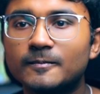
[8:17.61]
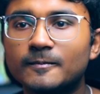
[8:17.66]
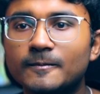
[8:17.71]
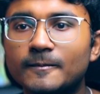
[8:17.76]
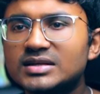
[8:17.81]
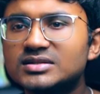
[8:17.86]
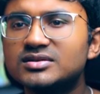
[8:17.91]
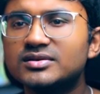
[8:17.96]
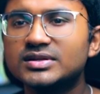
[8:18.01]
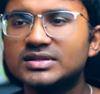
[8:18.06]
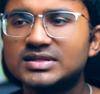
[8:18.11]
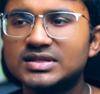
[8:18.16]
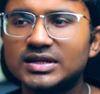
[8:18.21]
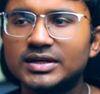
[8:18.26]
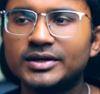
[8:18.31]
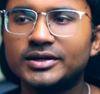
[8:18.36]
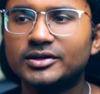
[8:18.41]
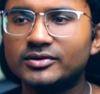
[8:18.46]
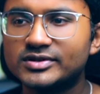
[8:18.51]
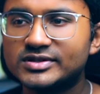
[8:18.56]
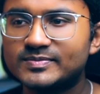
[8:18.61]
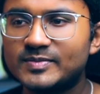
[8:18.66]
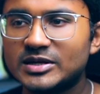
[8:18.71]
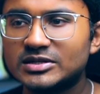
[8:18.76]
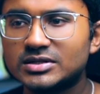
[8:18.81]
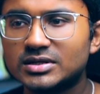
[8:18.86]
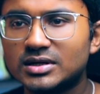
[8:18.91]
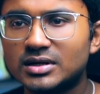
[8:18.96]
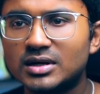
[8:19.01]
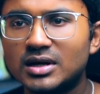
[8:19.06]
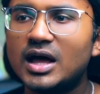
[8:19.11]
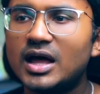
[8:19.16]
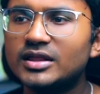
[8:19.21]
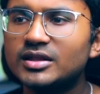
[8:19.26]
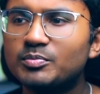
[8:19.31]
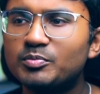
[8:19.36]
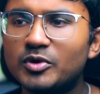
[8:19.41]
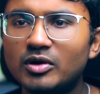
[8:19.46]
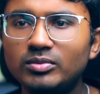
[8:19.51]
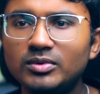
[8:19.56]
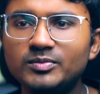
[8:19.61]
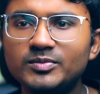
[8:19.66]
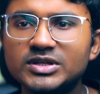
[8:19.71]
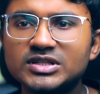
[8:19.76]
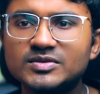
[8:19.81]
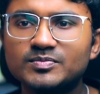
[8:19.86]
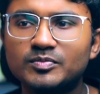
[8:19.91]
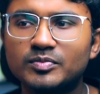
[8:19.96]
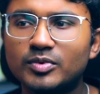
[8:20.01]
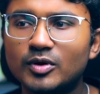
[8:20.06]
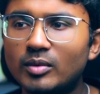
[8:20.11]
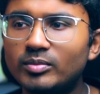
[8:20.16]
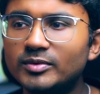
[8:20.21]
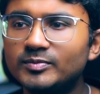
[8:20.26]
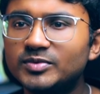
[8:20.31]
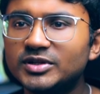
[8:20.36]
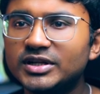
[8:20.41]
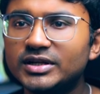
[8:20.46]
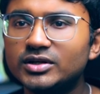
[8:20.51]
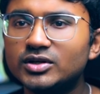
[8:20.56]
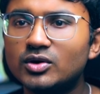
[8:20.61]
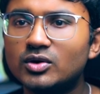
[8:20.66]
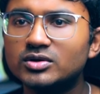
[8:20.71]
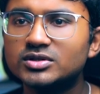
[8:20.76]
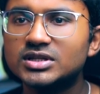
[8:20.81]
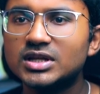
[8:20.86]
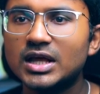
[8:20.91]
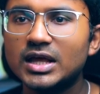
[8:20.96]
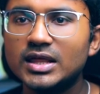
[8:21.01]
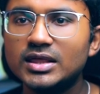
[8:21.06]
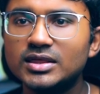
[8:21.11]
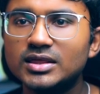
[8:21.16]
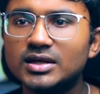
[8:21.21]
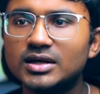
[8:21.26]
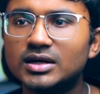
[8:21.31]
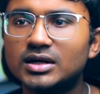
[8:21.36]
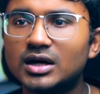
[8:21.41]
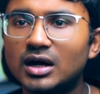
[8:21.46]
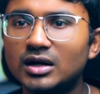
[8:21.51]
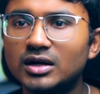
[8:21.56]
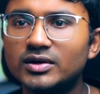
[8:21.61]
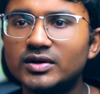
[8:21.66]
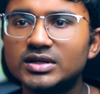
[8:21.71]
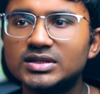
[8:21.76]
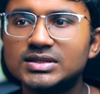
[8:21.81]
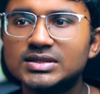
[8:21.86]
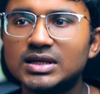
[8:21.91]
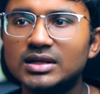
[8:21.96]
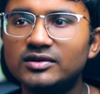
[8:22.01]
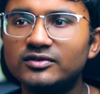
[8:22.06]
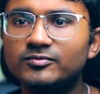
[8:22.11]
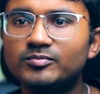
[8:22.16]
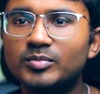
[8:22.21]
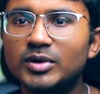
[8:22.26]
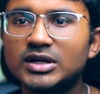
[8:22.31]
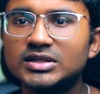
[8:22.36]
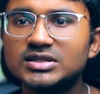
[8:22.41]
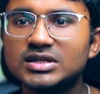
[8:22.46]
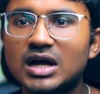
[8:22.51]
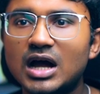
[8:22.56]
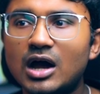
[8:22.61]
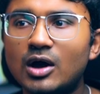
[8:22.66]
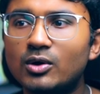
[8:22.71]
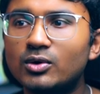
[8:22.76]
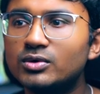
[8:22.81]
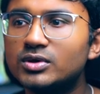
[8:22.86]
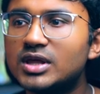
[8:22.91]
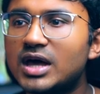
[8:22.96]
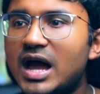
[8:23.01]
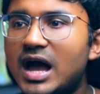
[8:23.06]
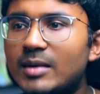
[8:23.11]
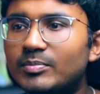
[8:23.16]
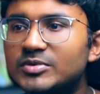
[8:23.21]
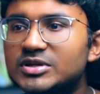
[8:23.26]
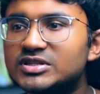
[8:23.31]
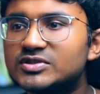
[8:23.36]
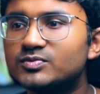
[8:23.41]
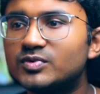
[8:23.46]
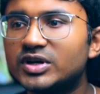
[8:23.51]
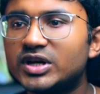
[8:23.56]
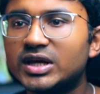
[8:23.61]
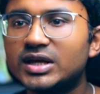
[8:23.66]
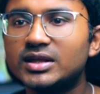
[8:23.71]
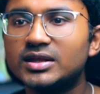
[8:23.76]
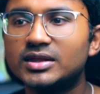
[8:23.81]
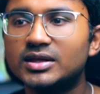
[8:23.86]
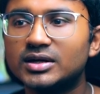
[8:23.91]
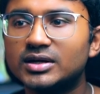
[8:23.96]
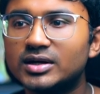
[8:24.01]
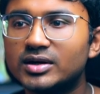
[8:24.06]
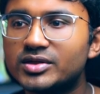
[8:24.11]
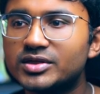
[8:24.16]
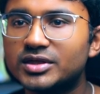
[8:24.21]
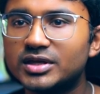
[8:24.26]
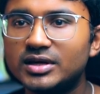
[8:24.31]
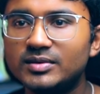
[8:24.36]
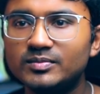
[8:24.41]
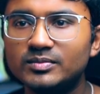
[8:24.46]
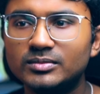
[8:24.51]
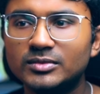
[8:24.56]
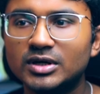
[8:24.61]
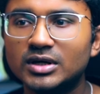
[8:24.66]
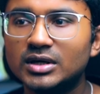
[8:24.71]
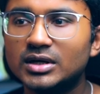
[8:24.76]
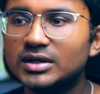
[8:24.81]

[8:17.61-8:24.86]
And as you can see, it looks better. And the problem is probably not in the color itself, but how the app is reading the theme.